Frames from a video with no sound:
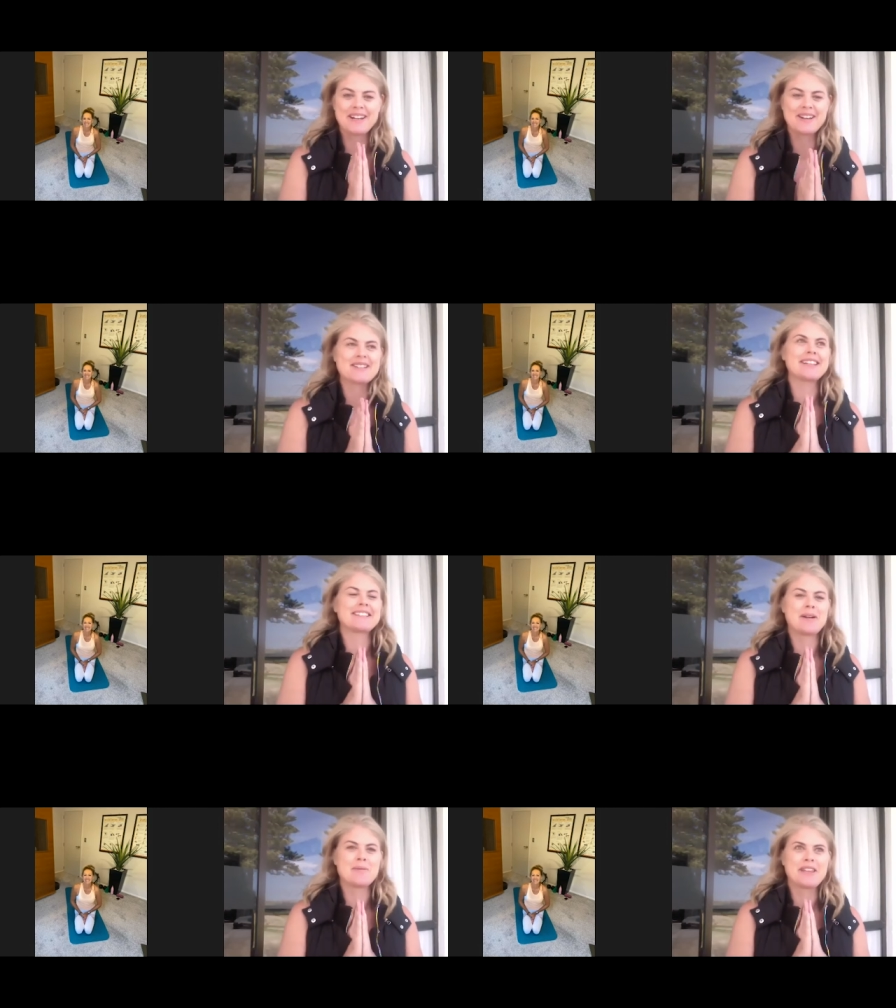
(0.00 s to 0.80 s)
that I was linked
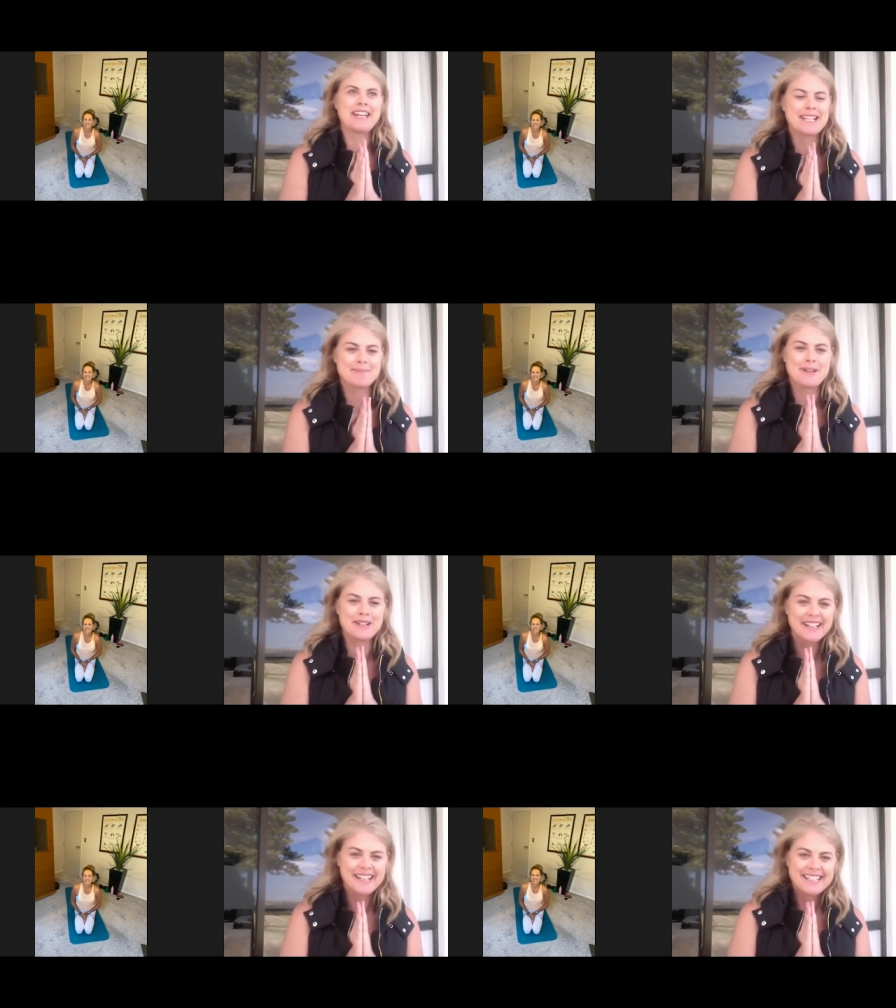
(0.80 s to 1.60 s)
up with an expert
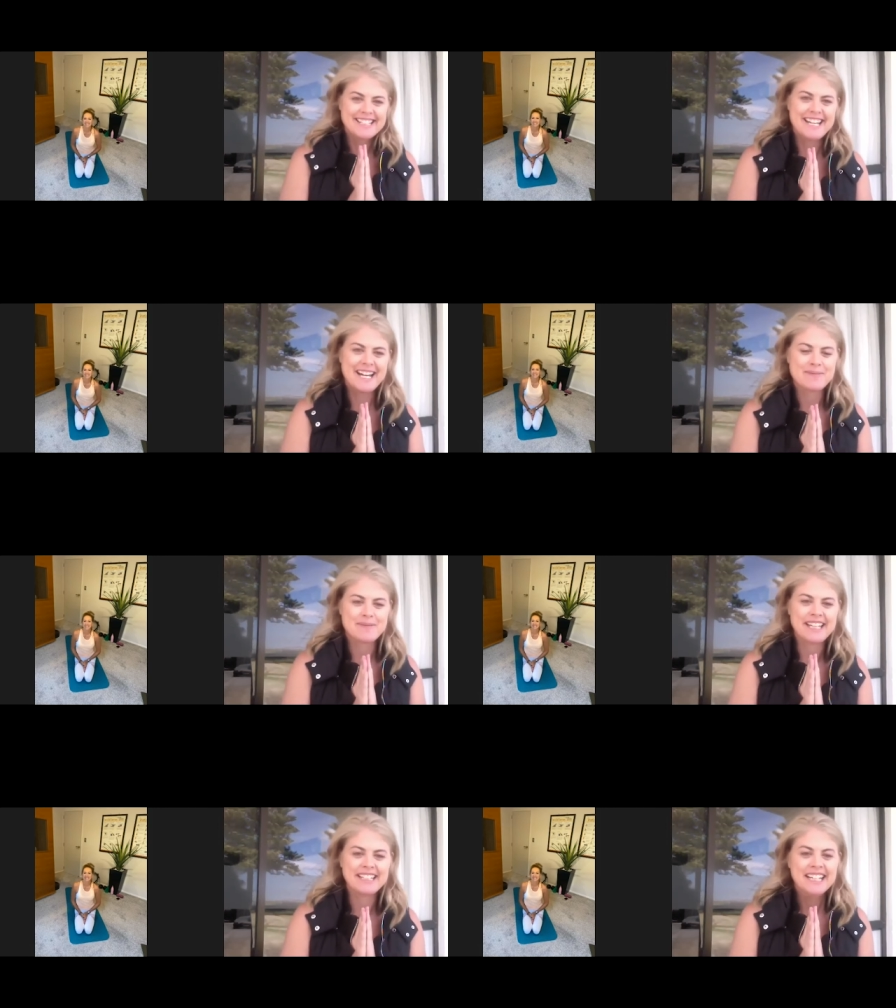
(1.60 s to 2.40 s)
to help
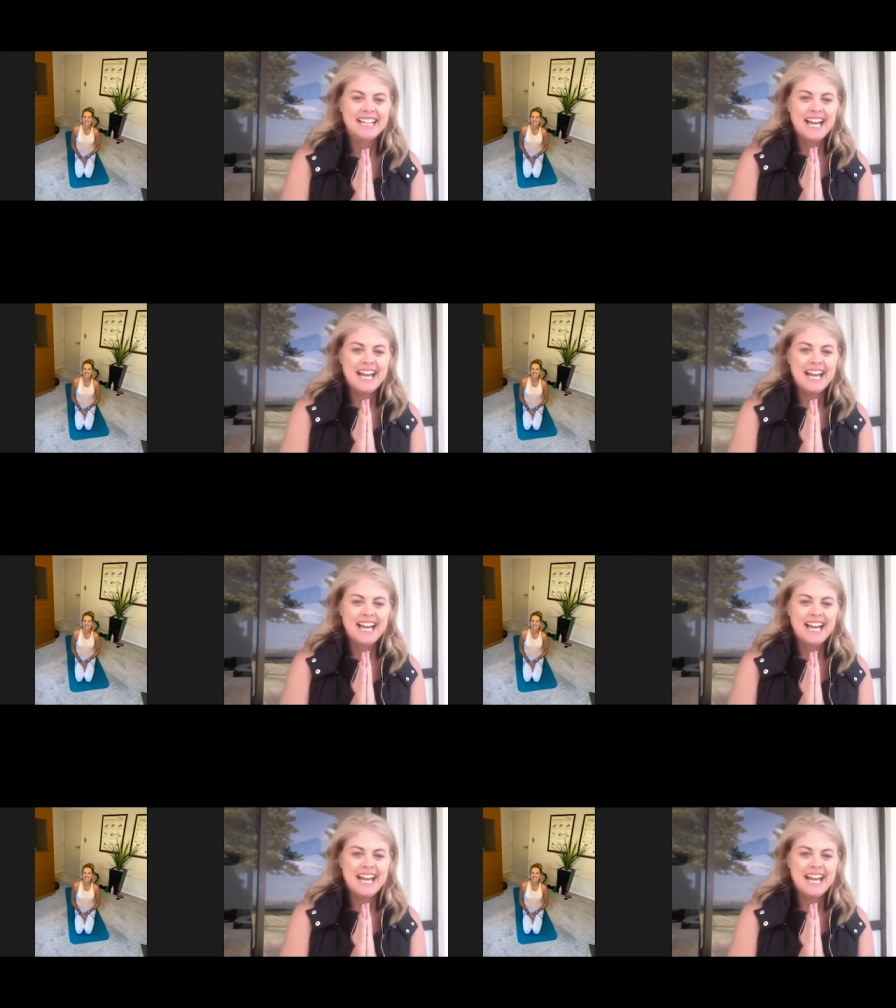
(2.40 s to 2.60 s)
me.